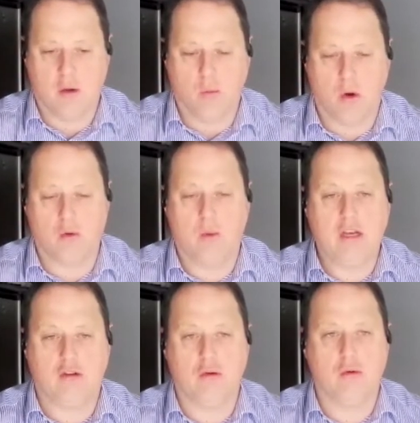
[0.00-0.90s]
What do
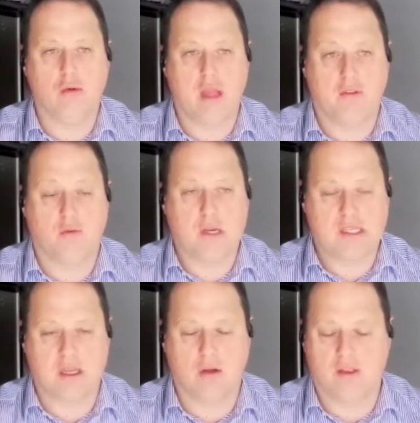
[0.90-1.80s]
we do if we
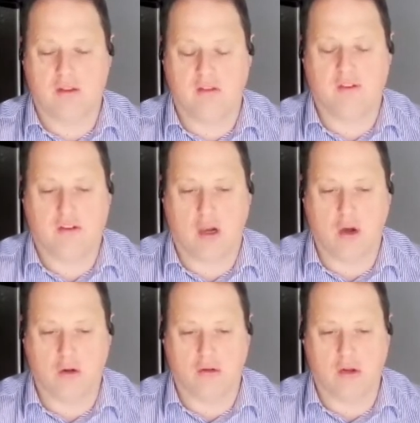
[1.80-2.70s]
sell this, if it's a
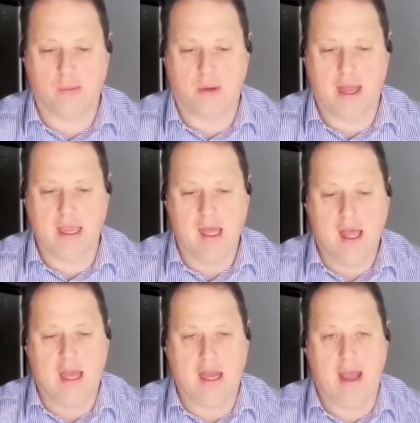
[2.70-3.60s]
long-term play?
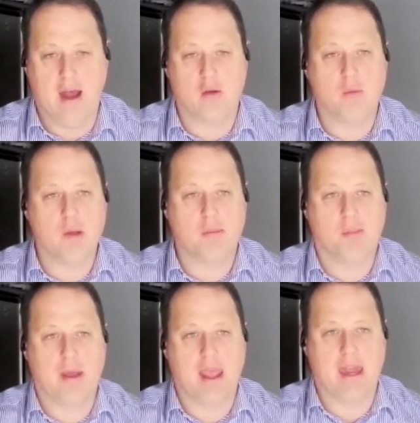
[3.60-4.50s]
And how can we
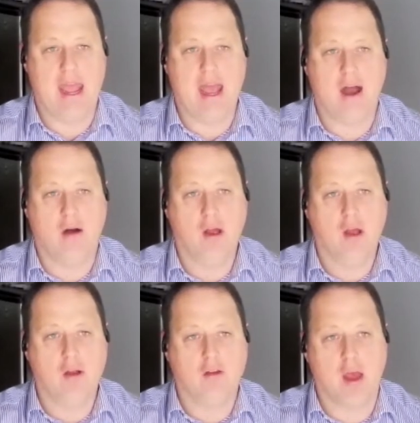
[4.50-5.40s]
prepare now
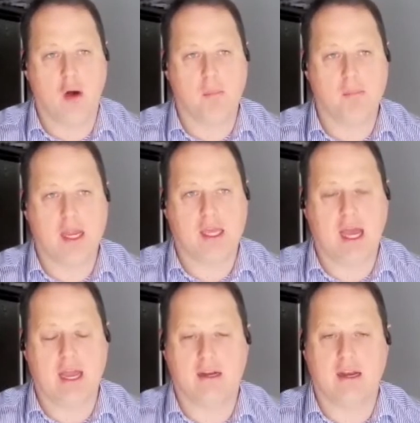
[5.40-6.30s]
to help
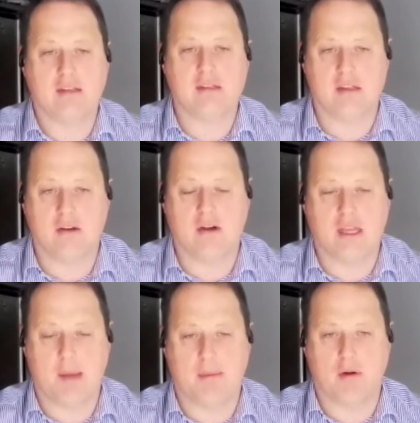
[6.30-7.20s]
mitigate unnecessary
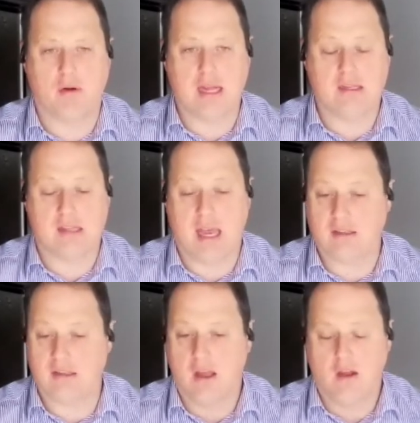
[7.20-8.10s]
capital gains
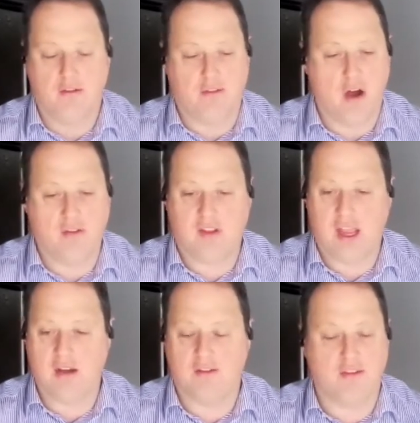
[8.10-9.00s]
tax 5,
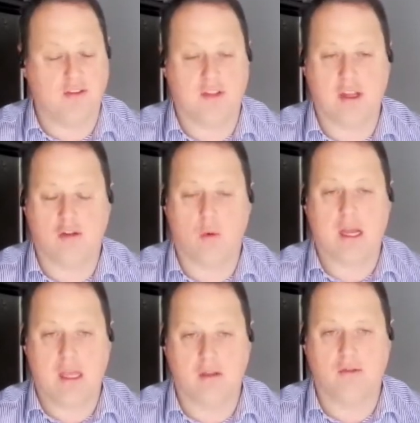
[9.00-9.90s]
10, 15,
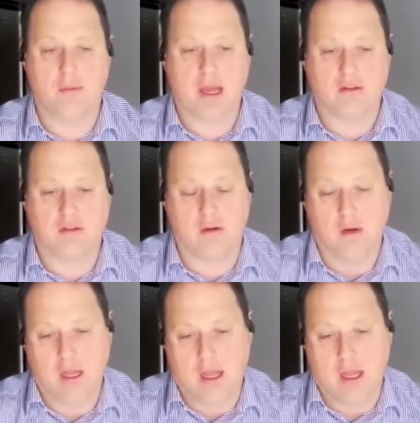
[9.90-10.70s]
20 years from now? So